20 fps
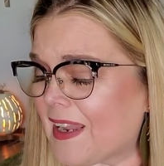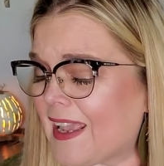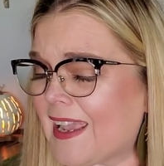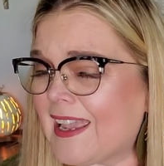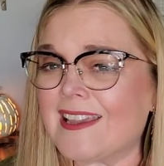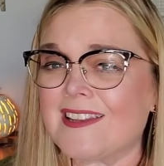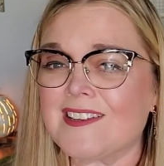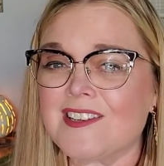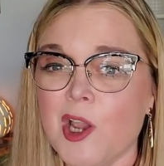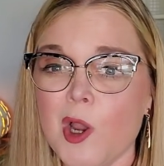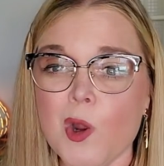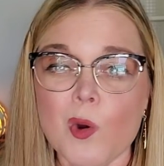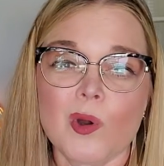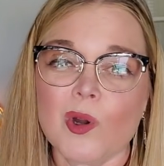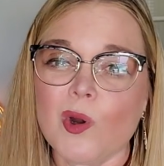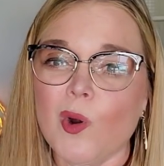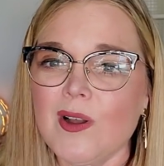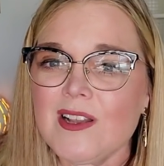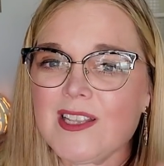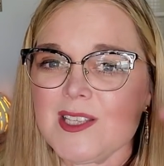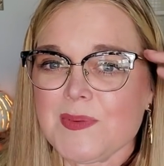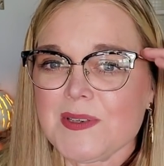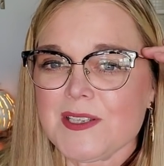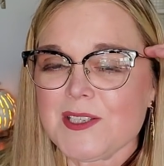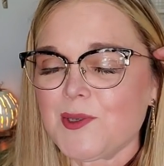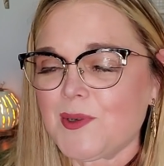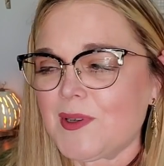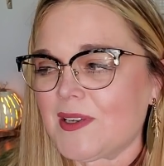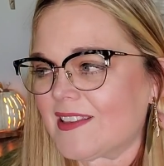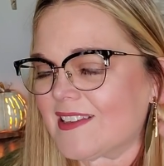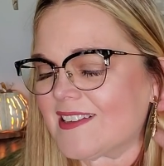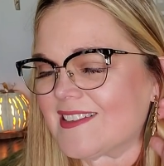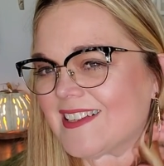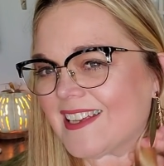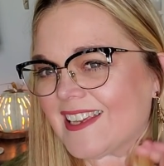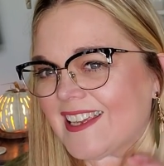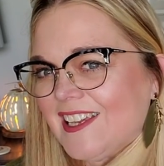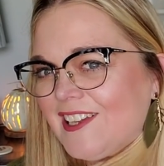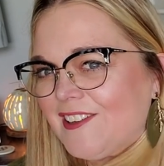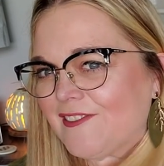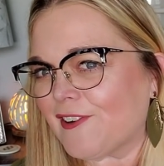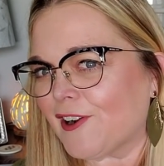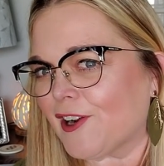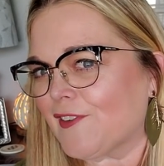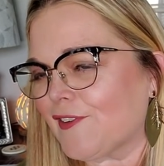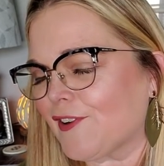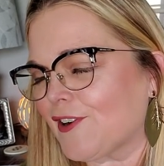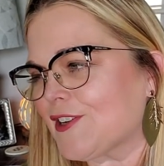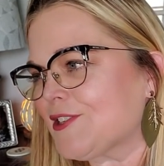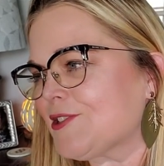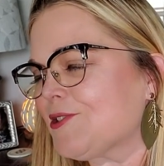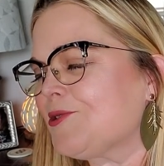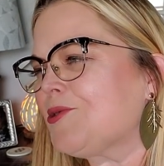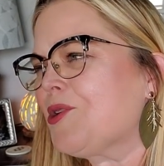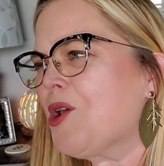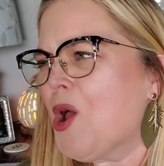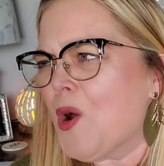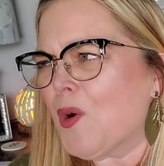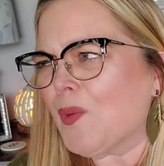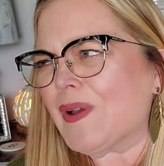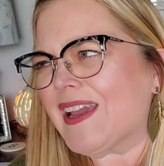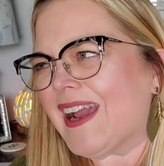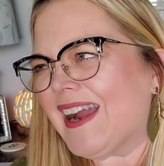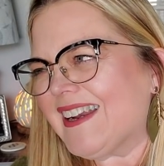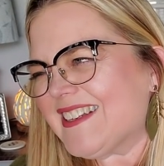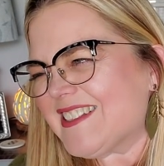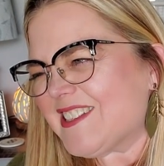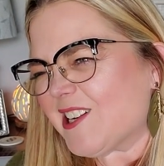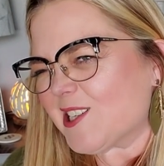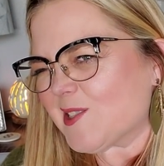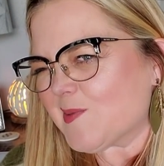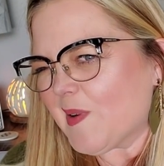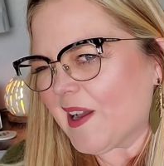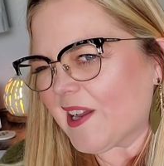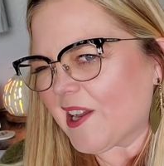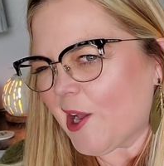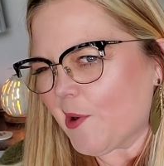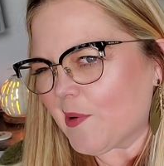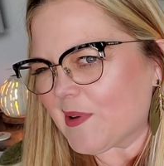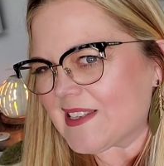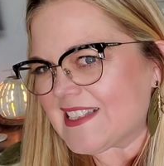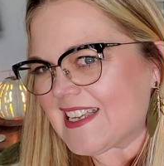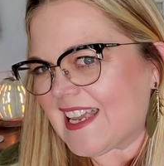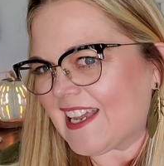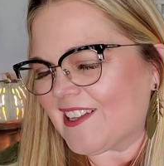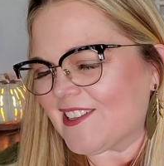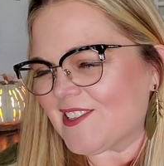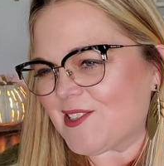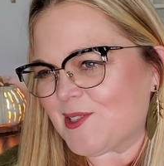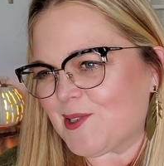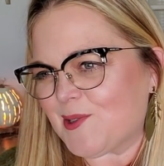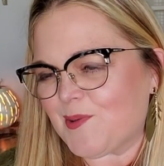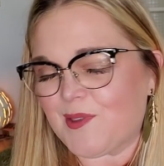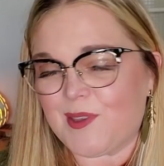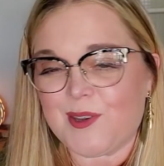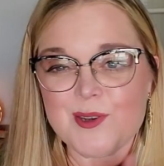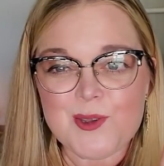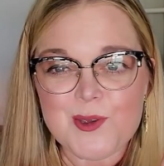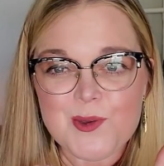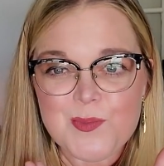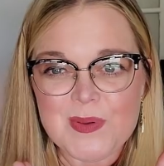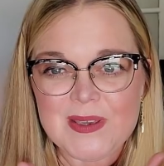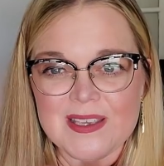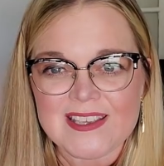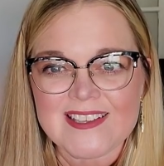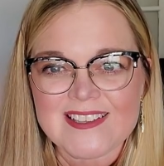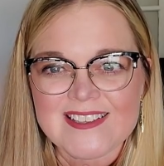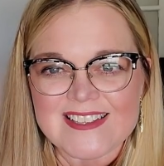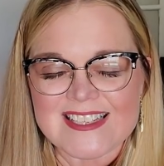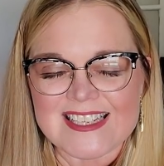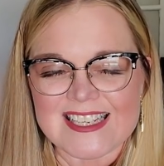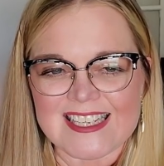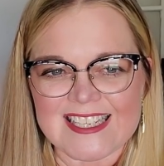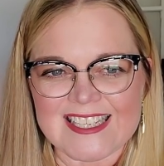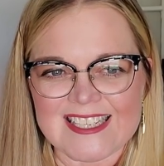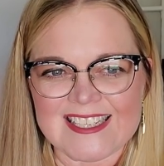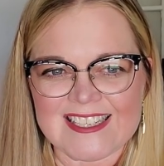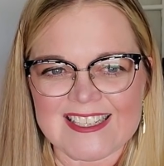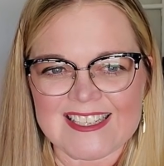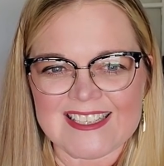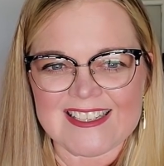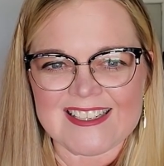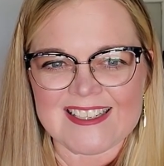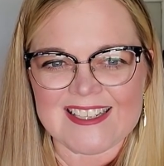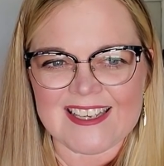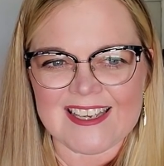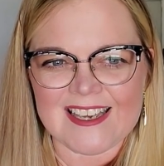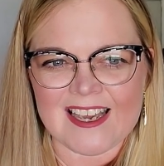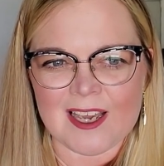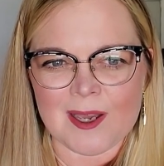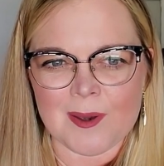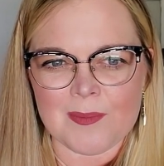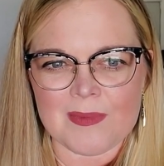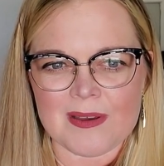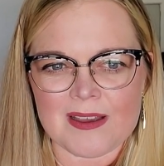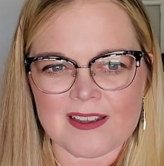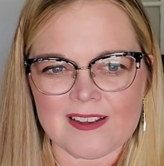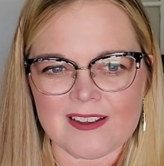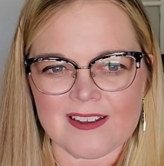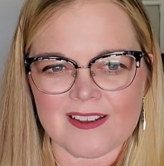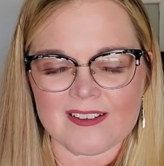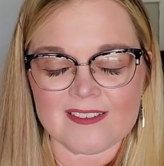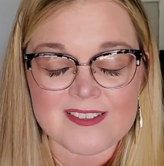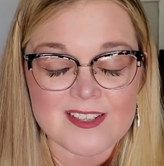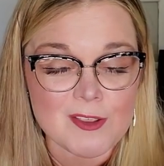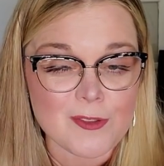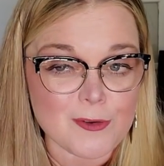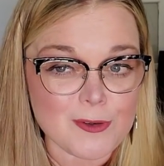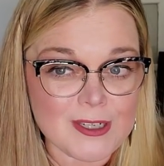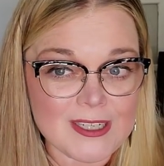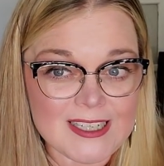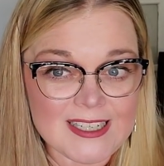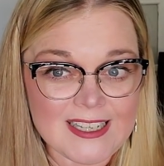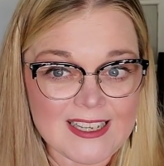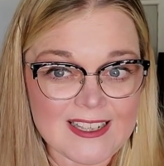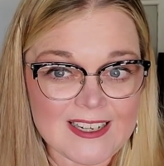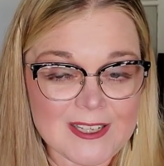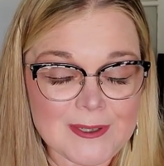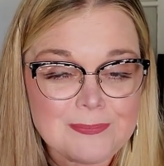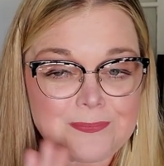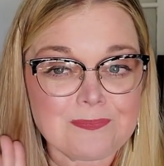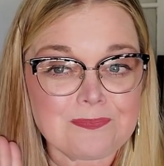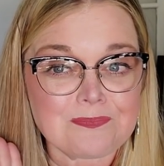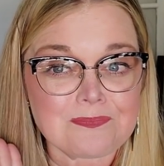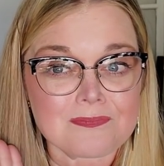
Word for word: And we're going to be doing this again very, very soon. We kind of talked about going down to the new bins in um, southern Indiana.